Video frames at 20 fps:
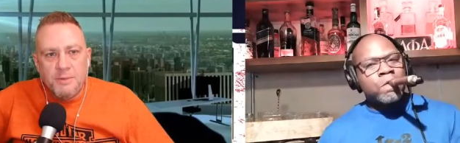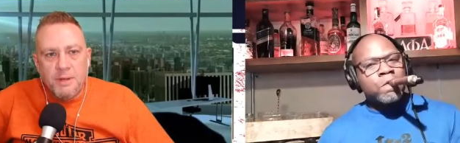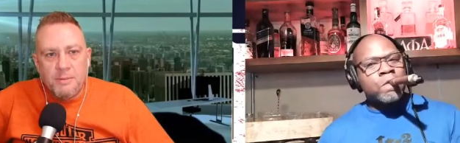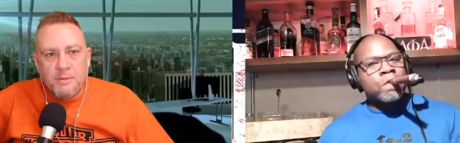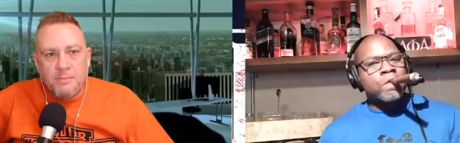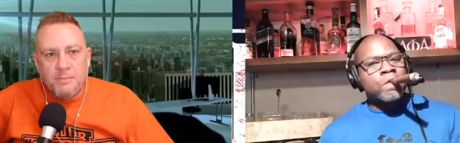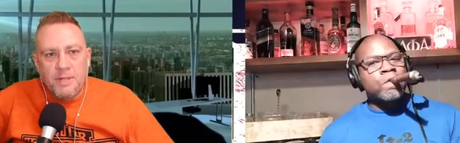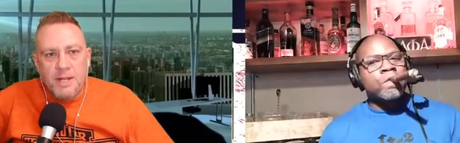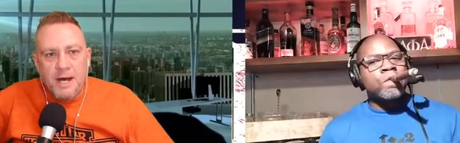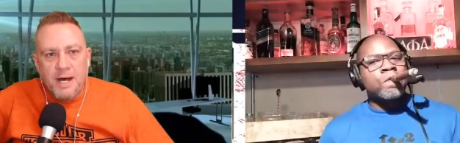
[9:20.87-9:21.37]
Speaker 1: Blah
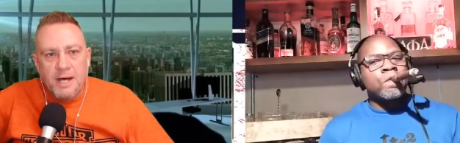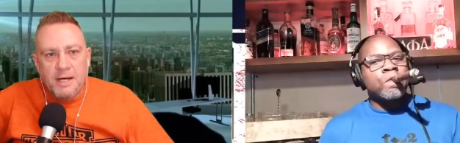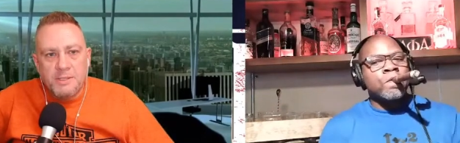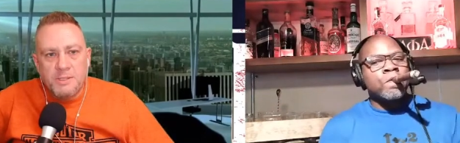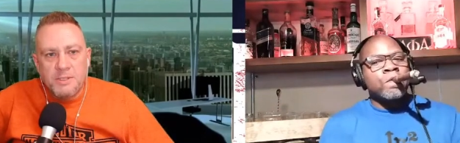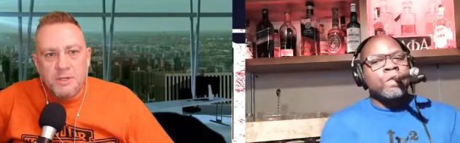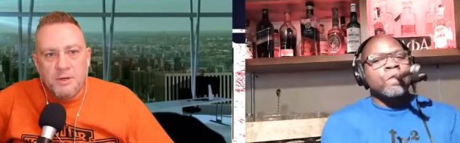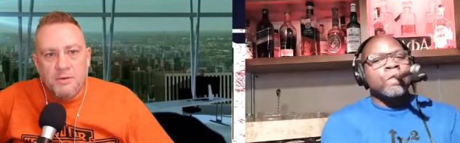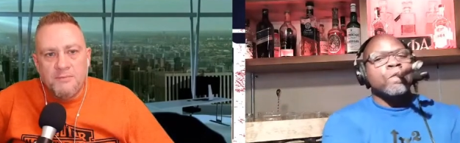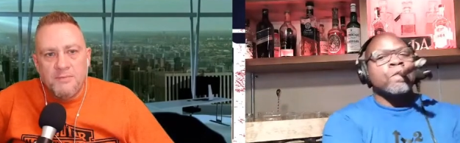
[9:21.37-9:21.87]
blah blah.
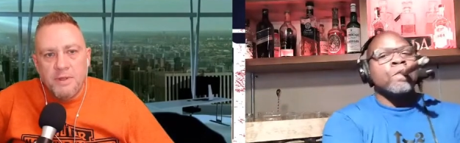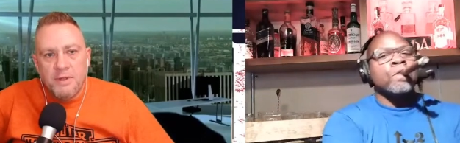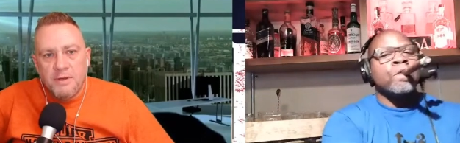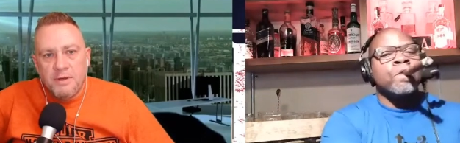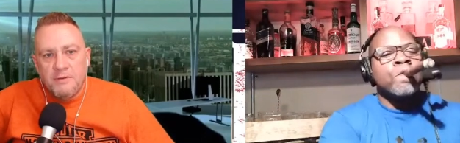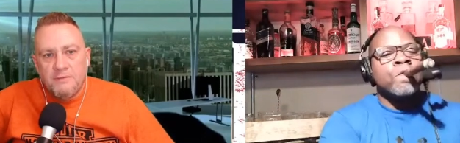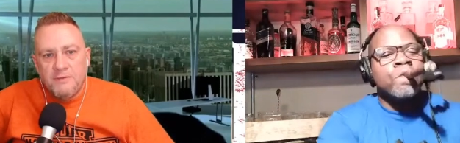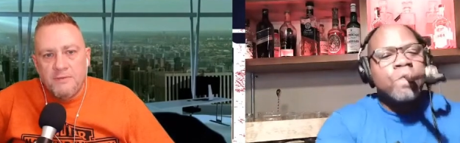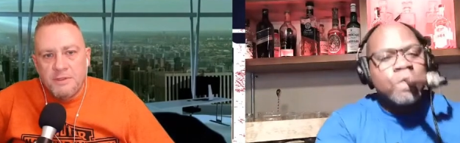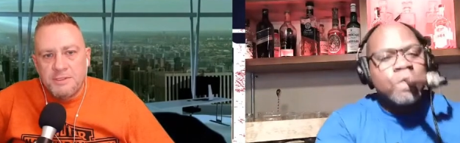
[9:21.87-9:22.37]
So
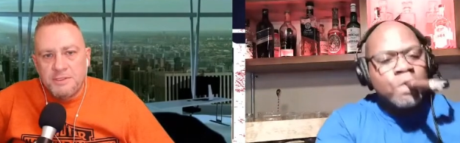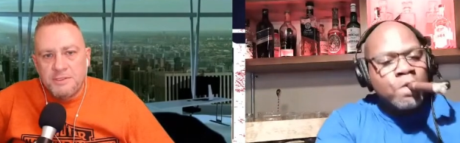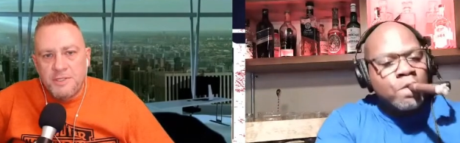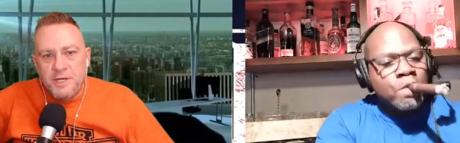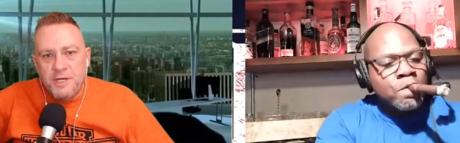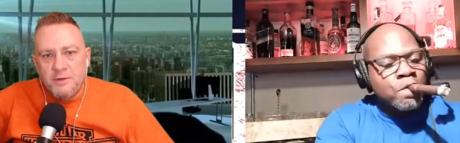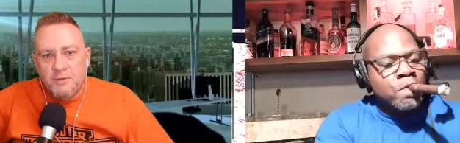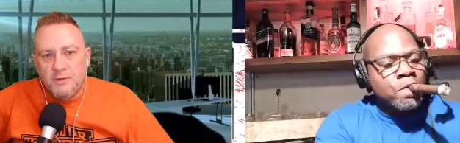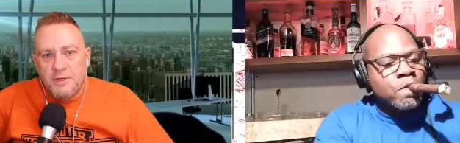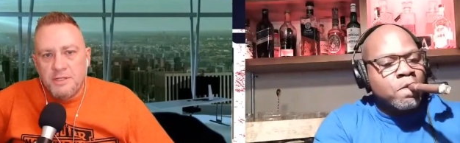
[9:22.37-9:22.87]
Ferguson
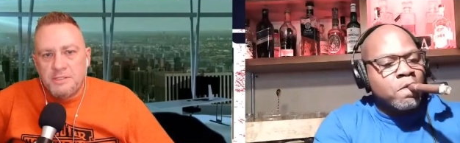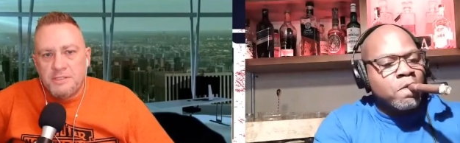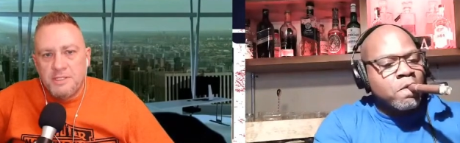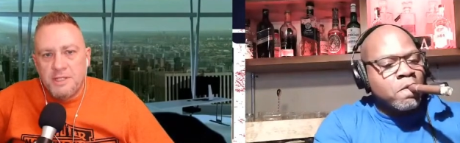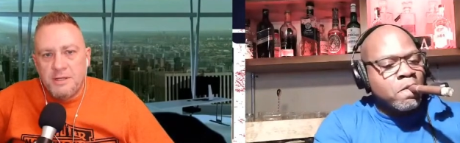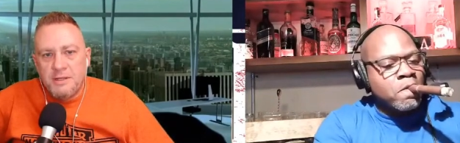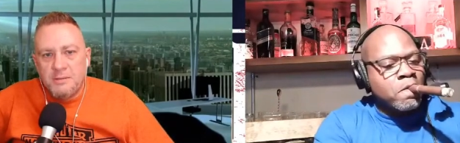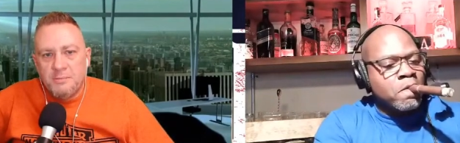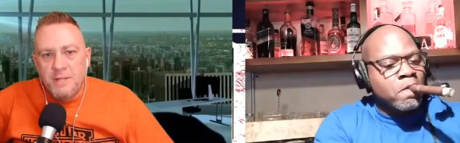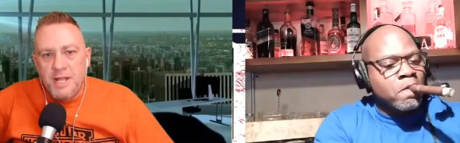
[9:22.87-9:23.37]
tried to warn us
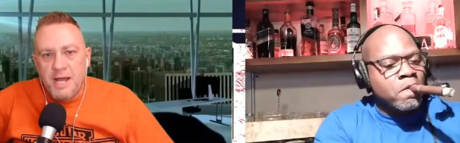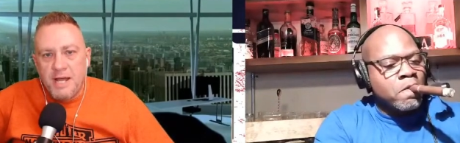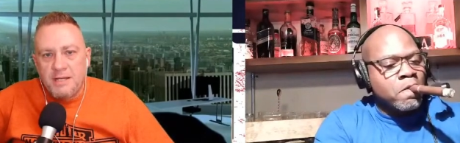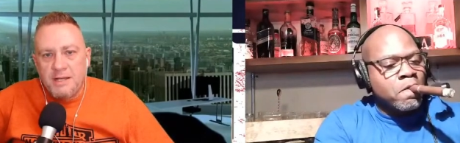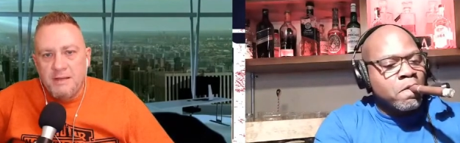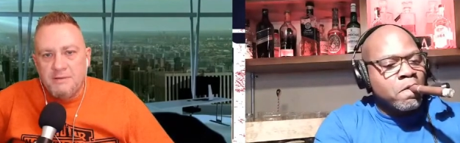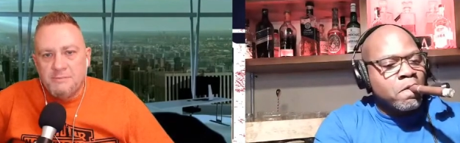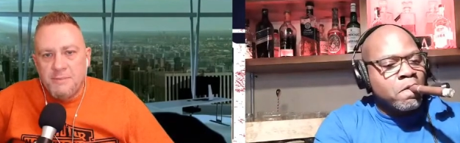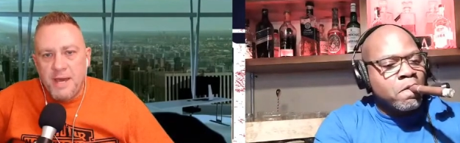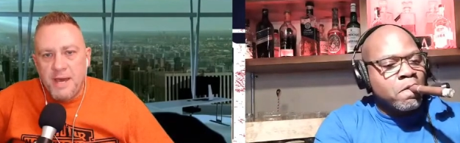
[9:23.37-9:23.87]
that the Black
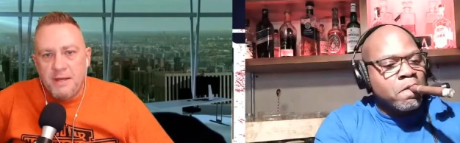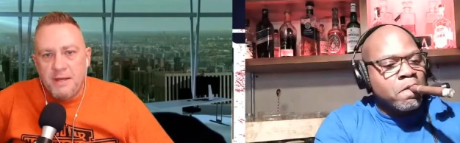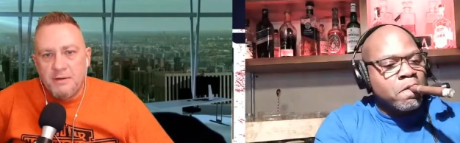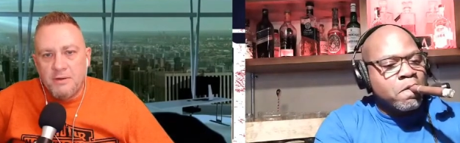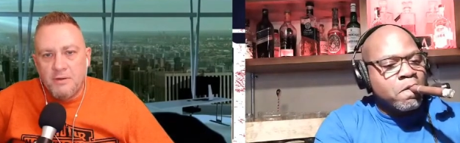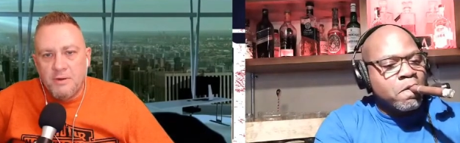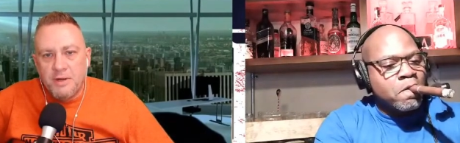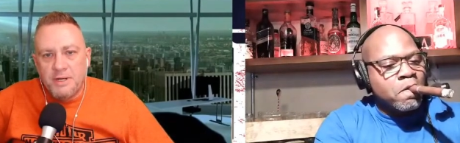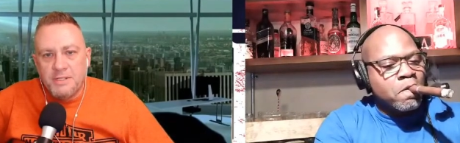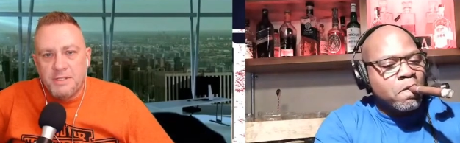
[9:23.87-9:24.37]
Lives
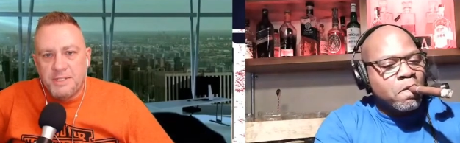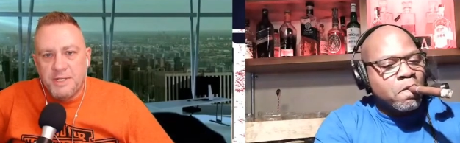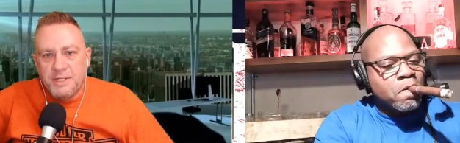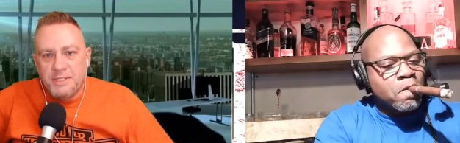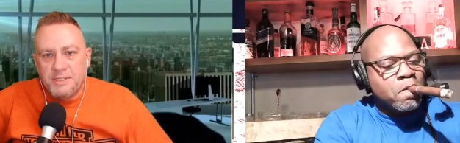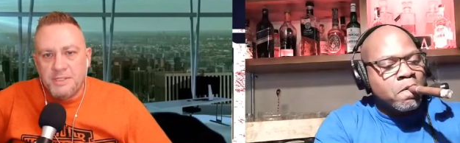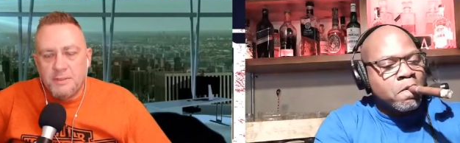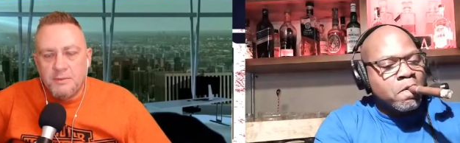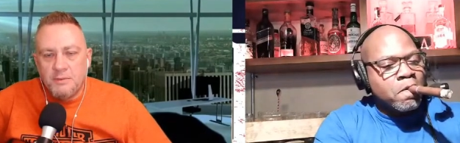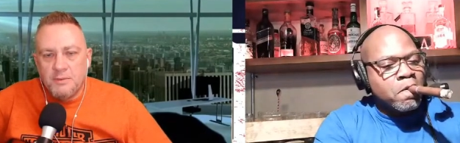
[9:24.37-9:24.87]
Matter
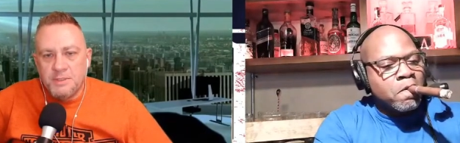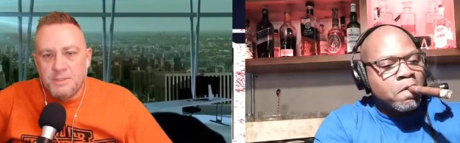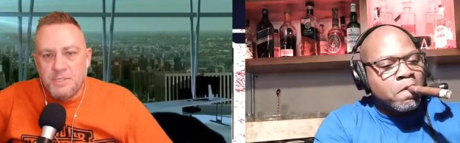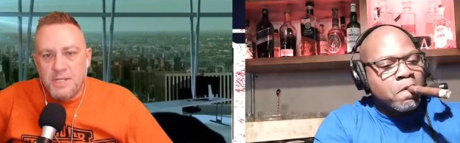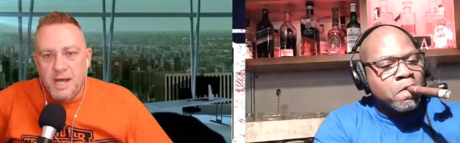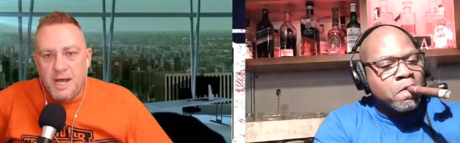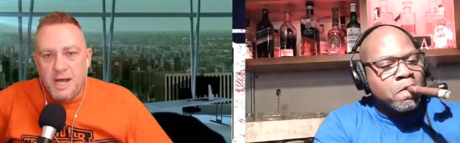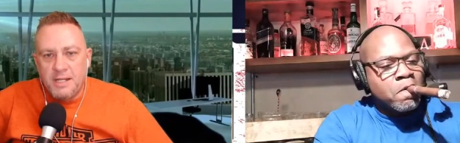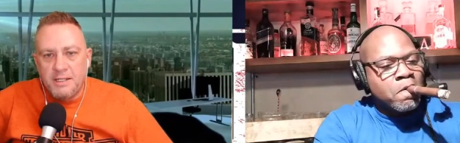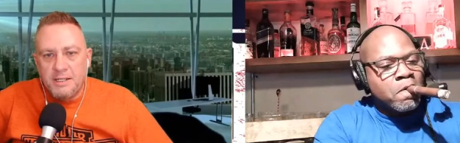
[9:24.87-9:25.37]
organization was
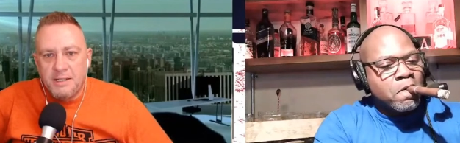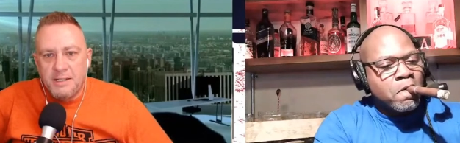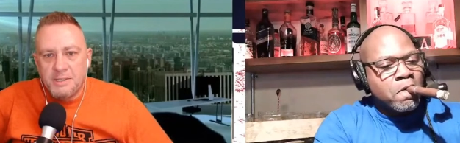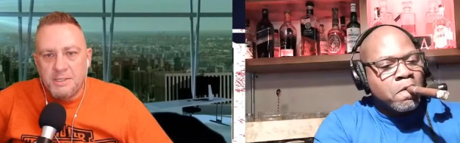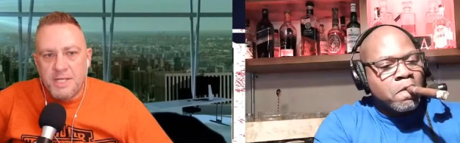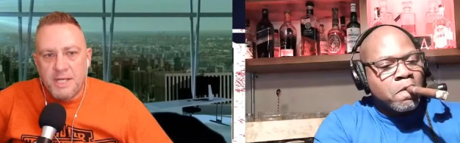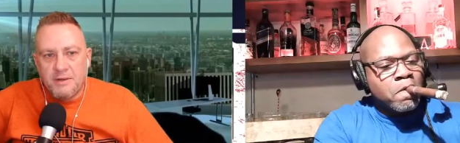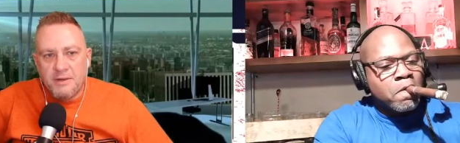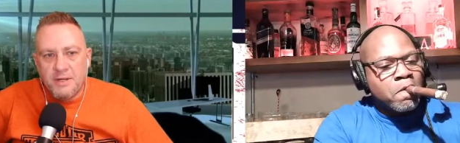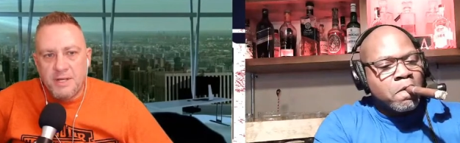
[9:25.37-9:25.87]
not the
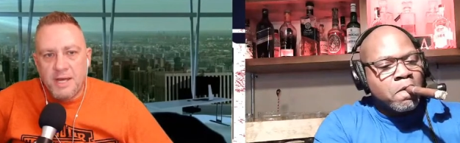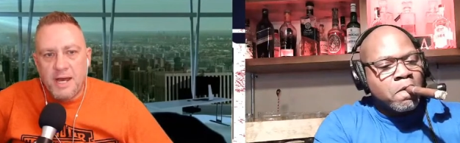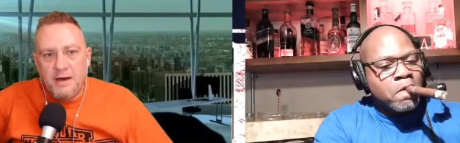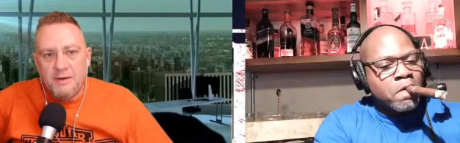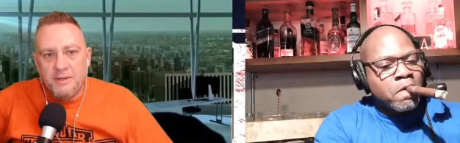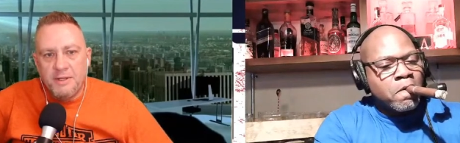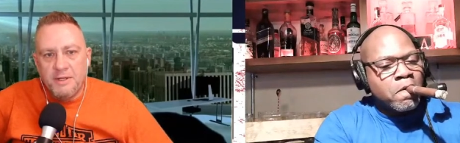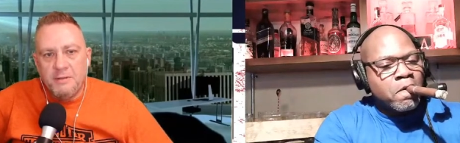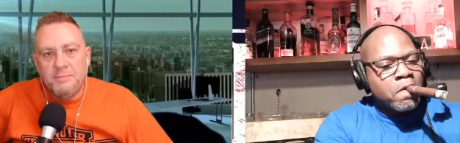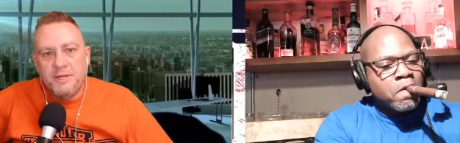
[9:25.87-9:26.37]
sacred
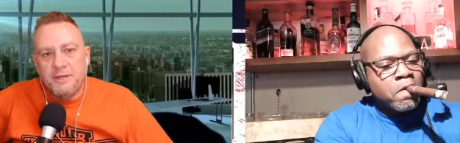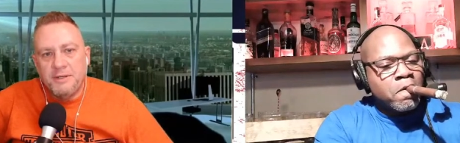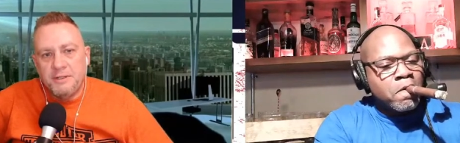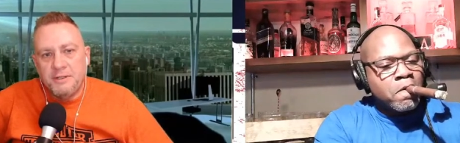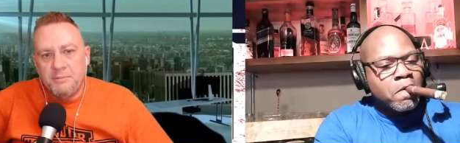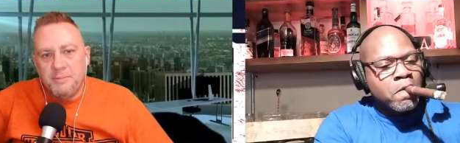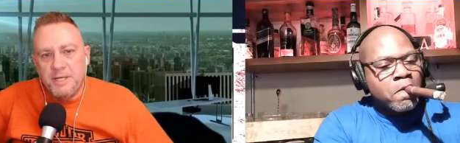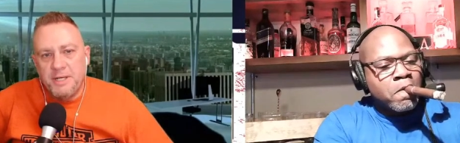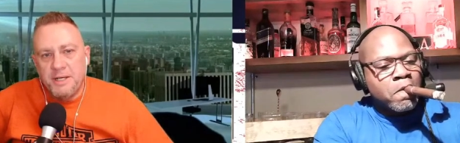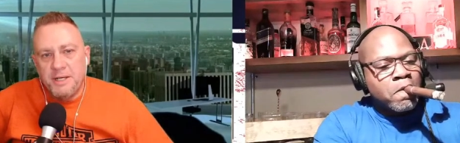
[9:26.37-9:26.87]
cow that appeared
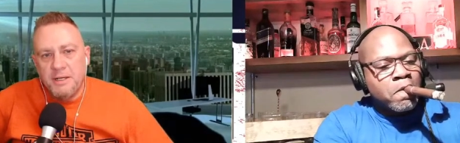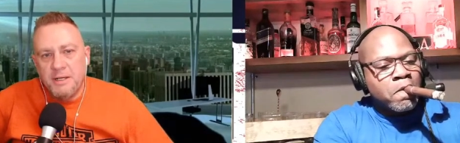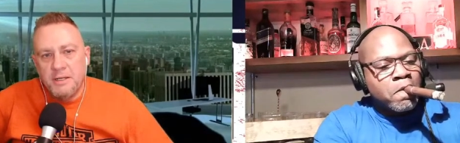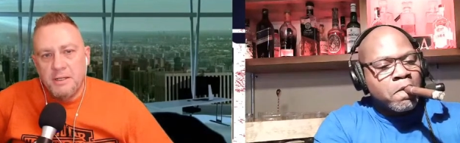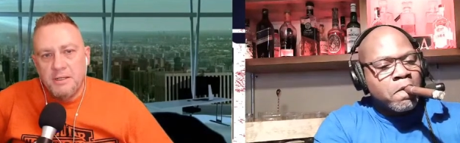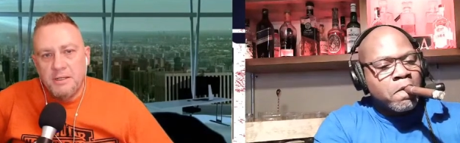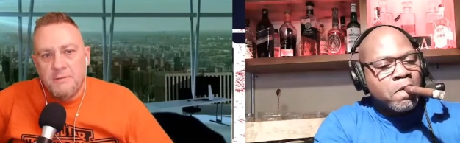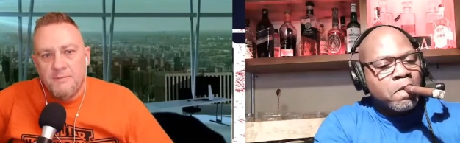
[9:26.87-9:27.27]
to be